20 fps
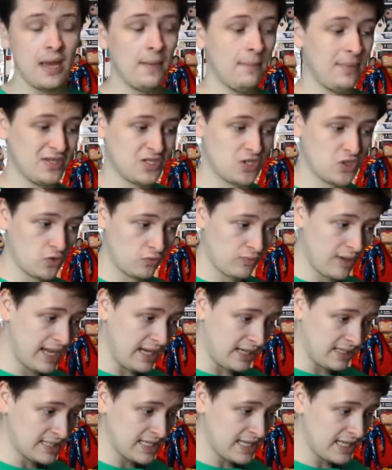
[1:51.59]
best
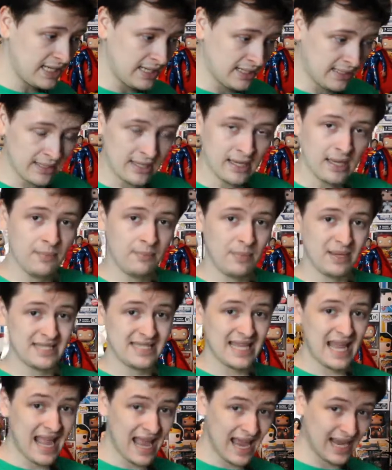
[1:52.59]
directing,
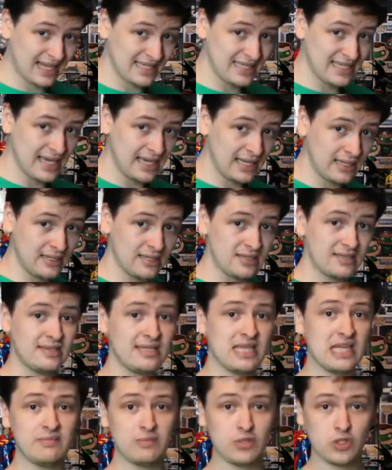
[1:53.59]
best acting,
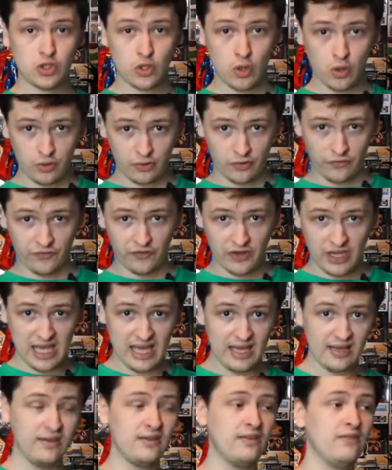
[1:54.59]

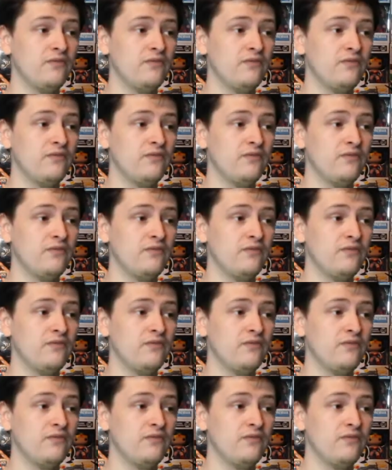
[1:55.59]
cinematography,